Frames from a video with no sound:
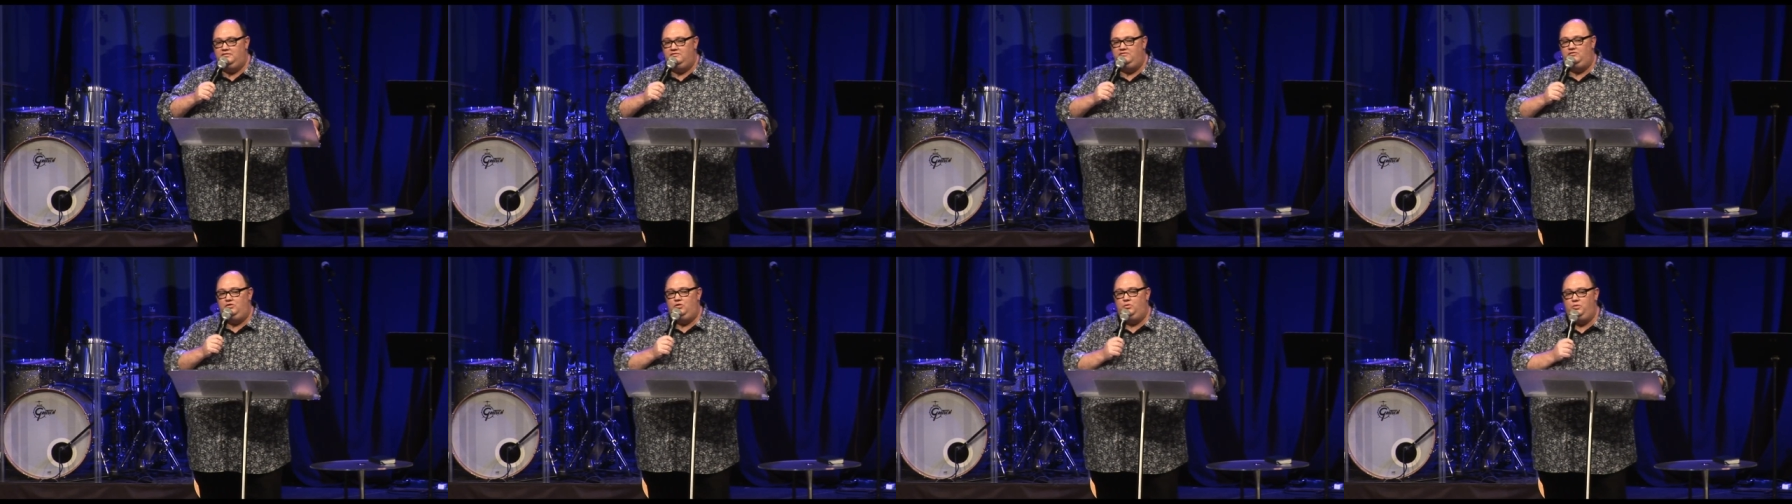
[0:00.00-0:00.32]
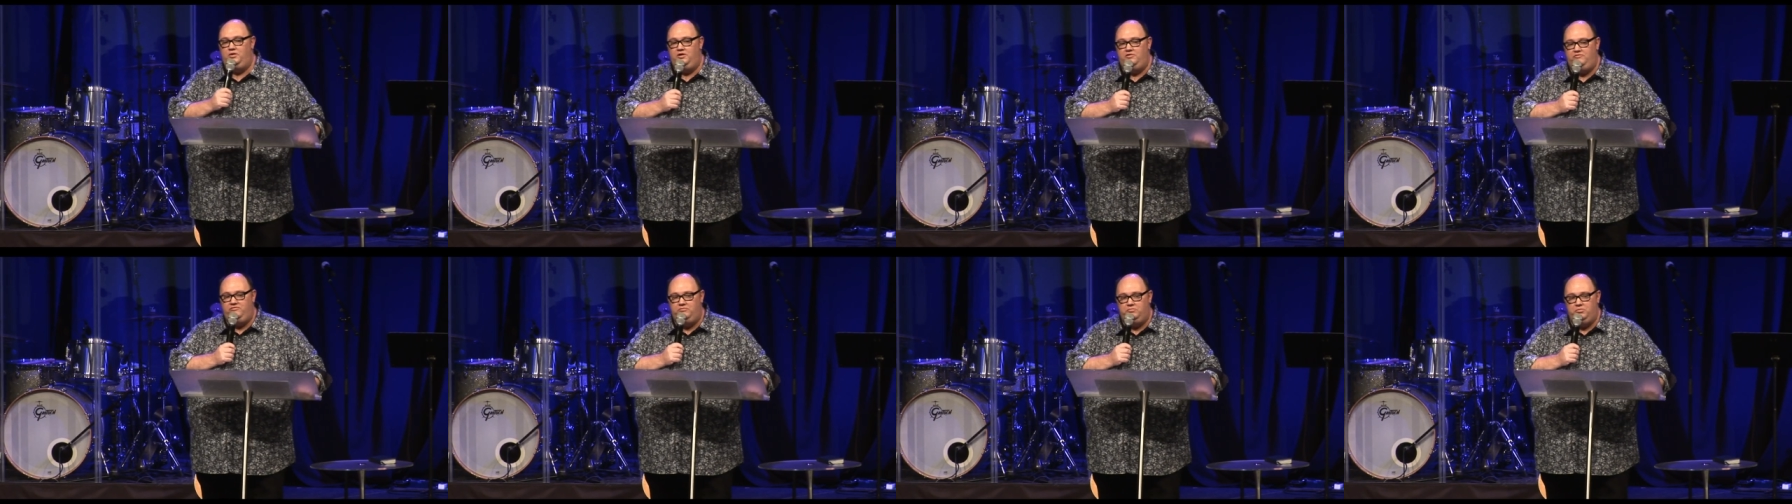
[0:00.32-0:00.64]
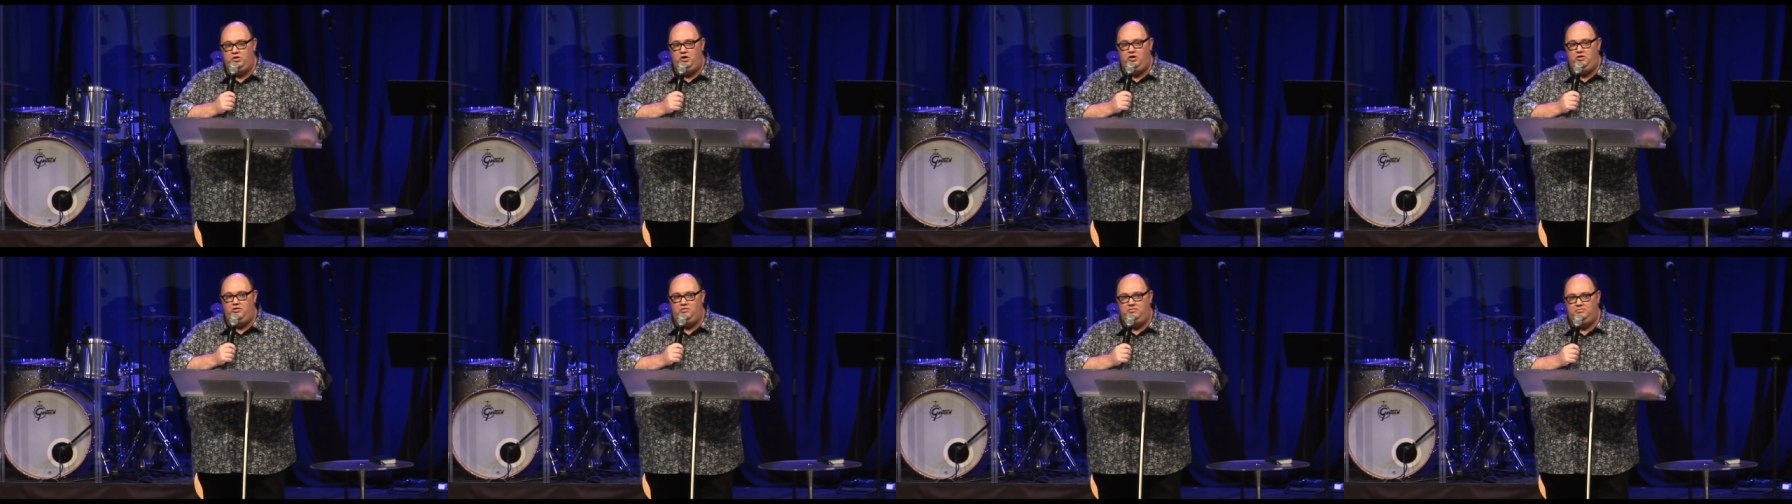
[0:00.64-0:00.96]
for a word from
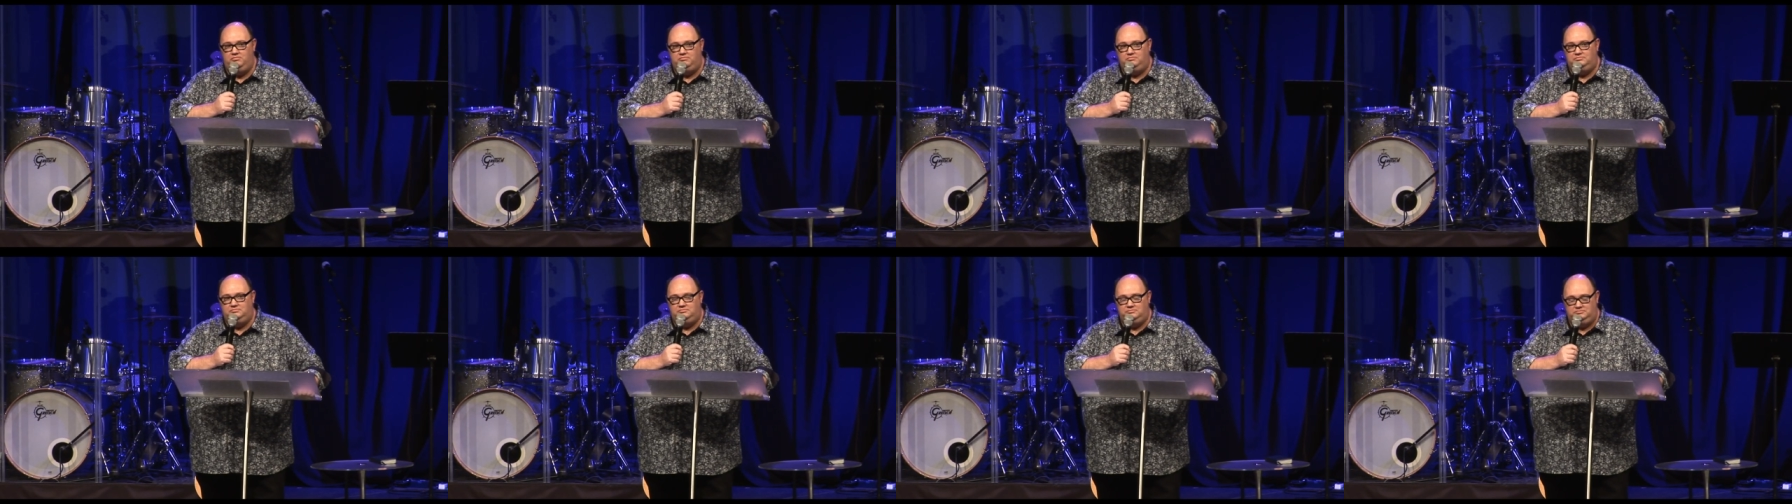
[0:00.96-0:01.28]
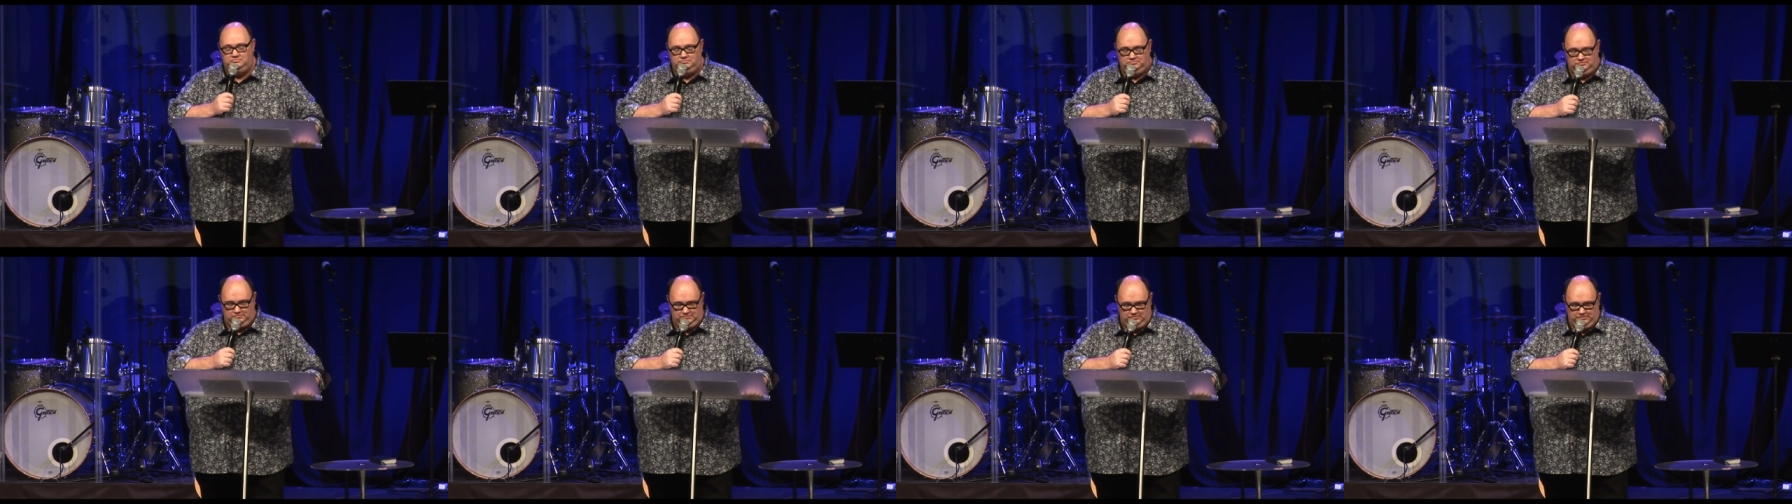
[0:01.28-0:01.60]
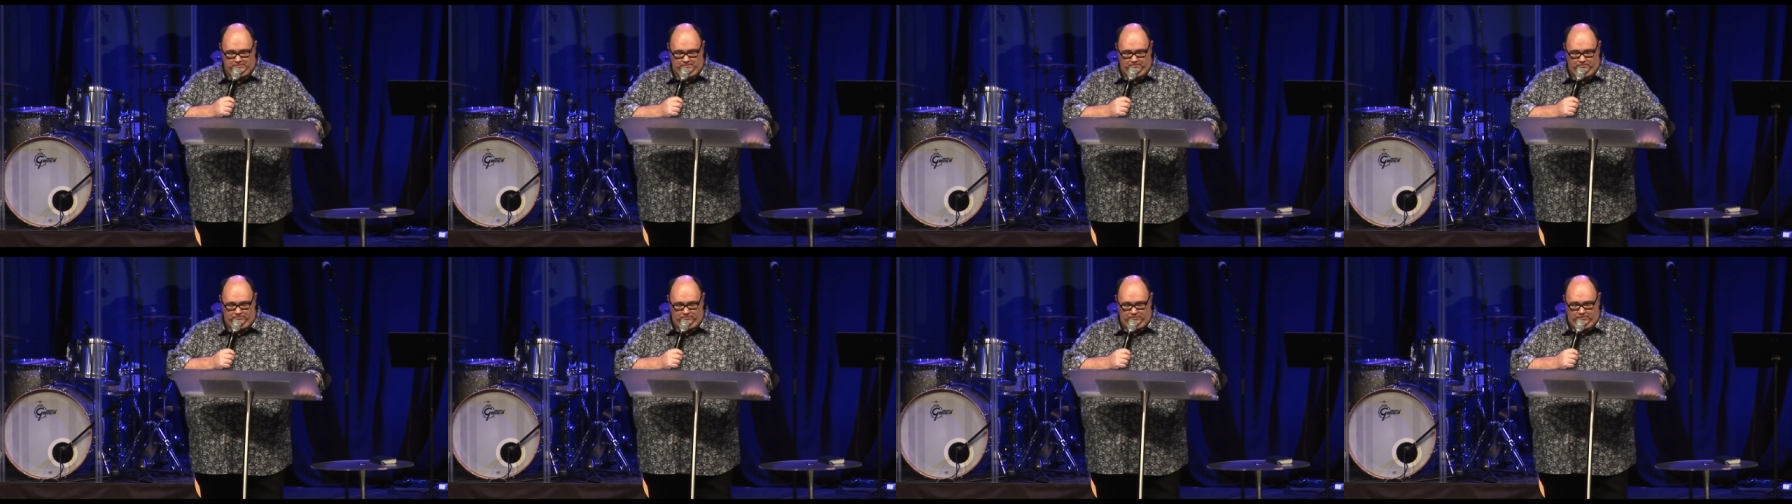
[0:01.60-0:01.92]
God.
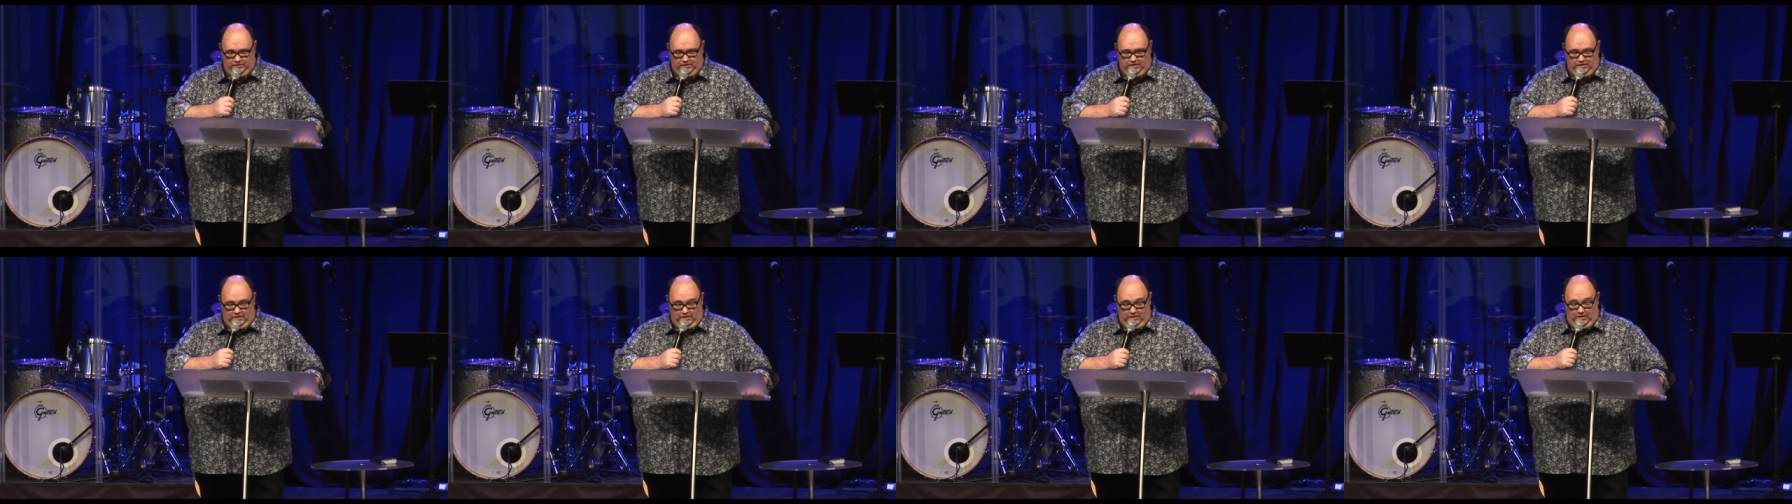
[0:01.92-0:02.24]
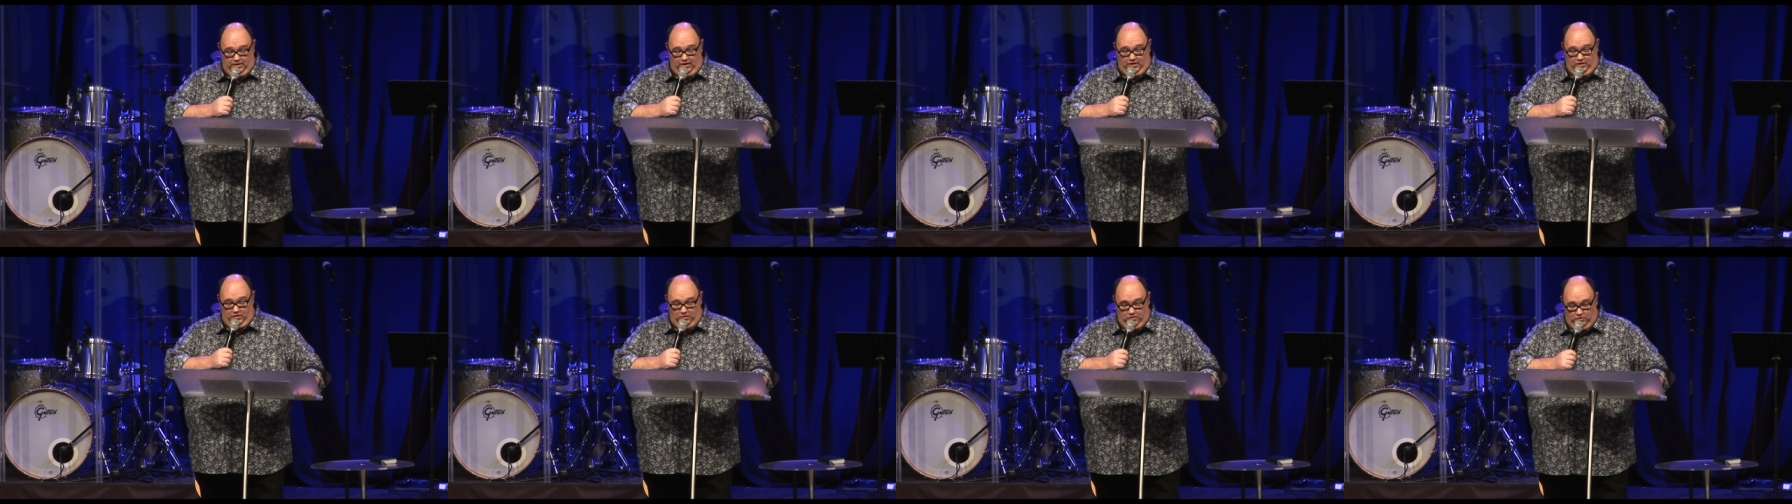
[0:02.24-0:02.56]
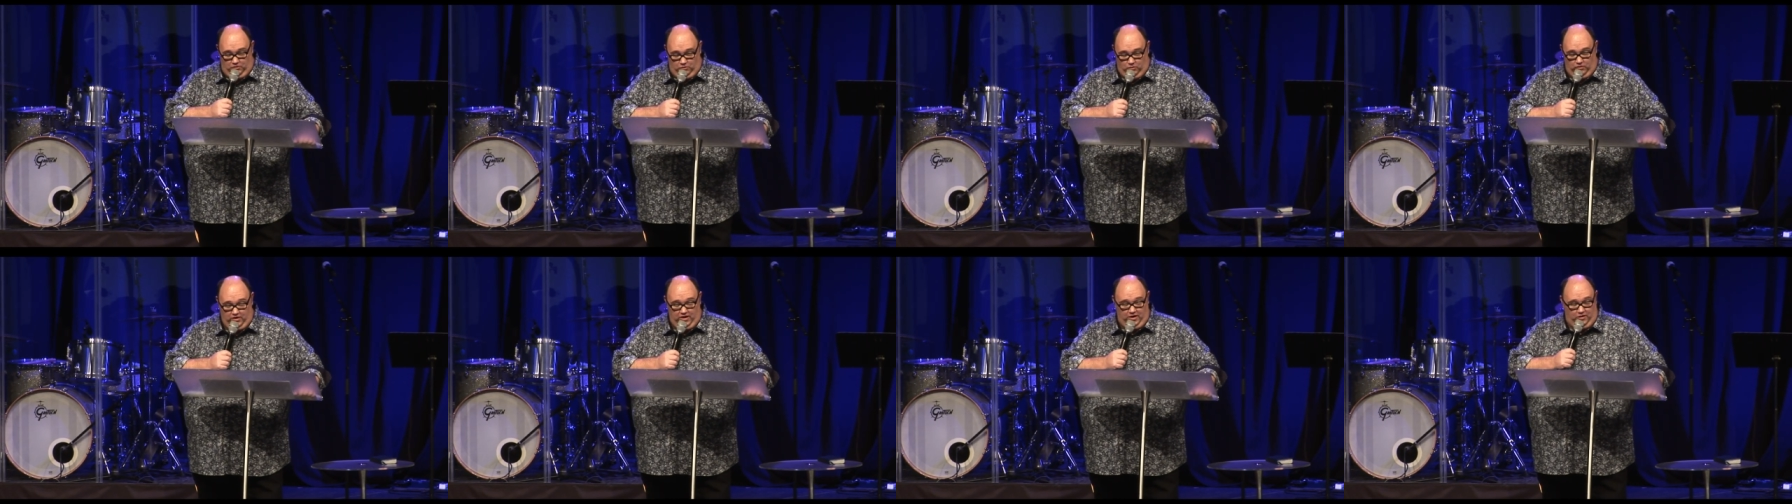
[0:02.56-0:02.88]
I
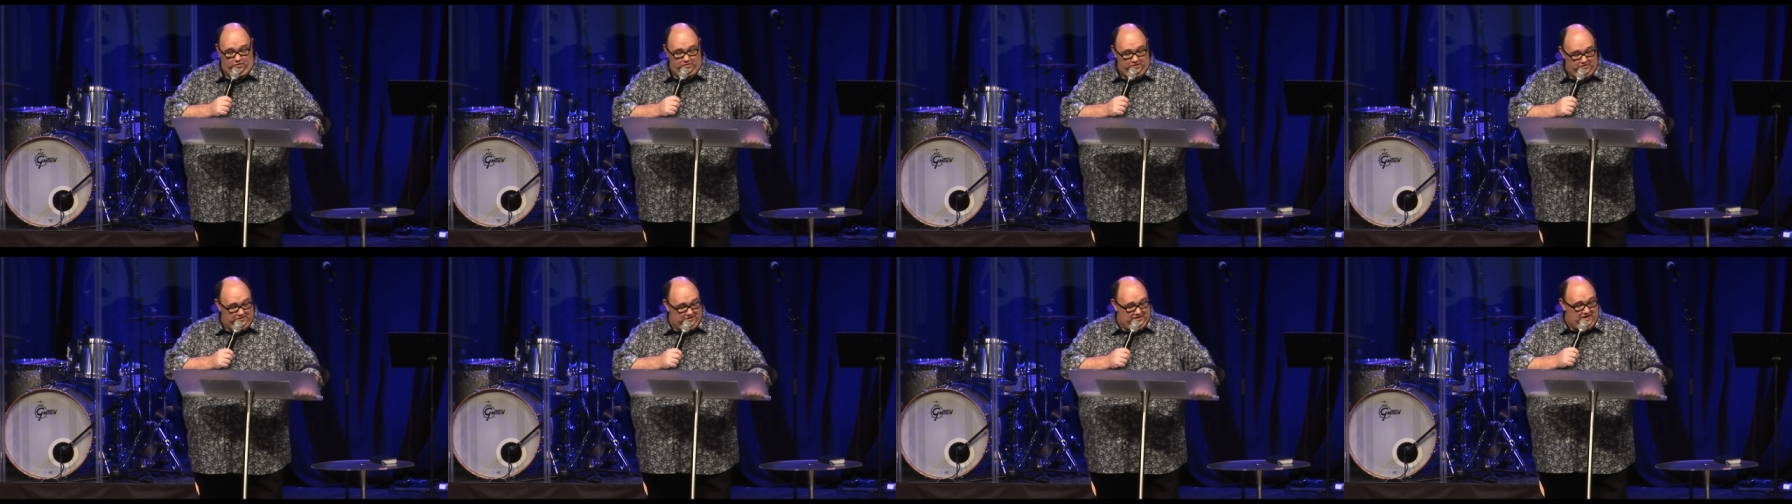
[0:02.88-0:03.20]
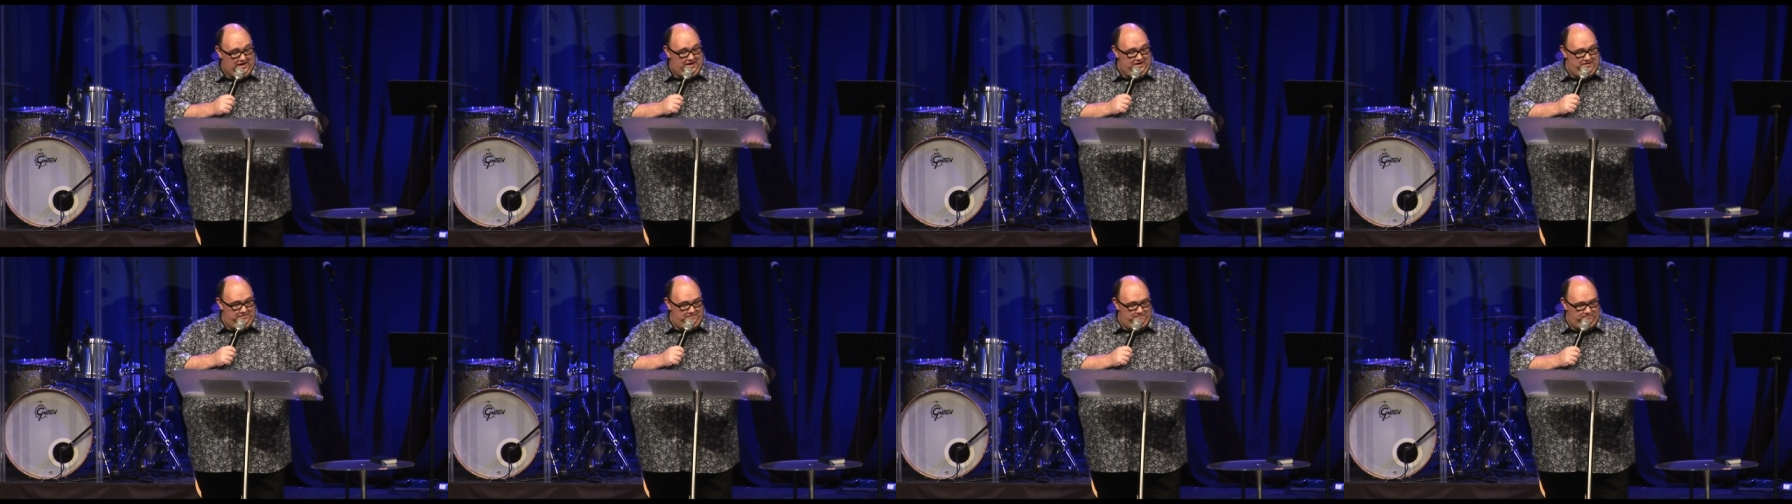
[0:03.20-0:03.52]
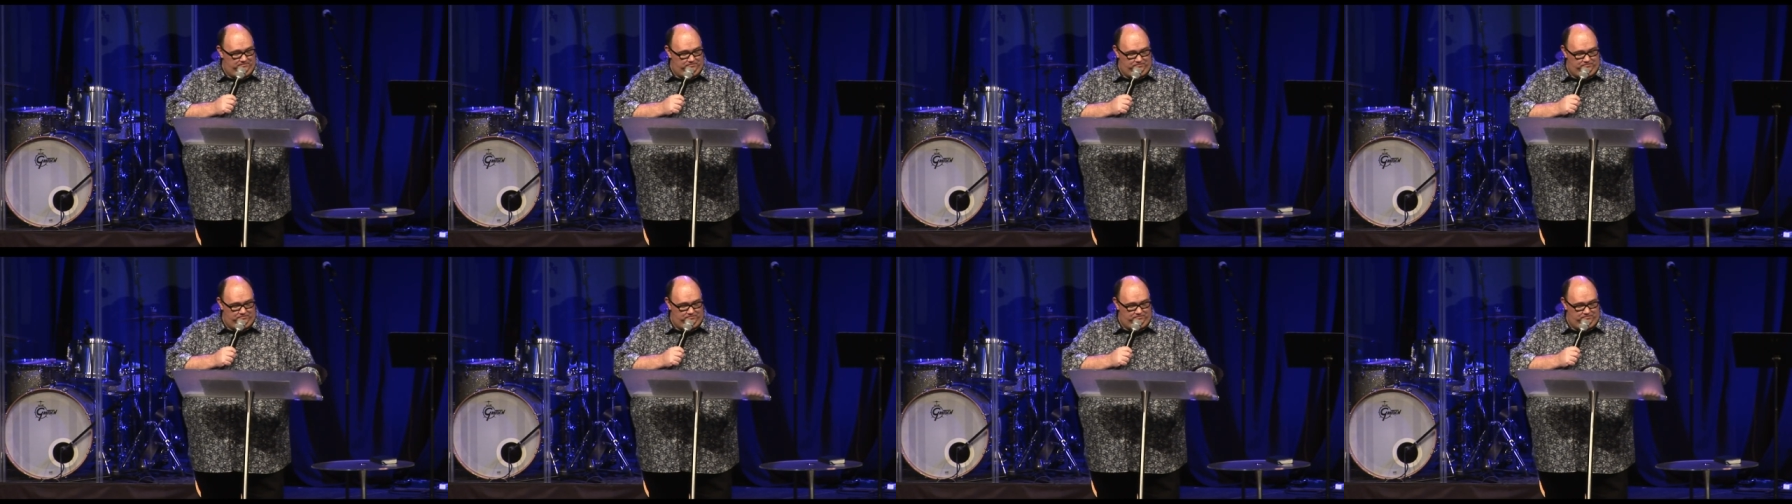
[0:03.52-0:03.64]
thought, Well, okay.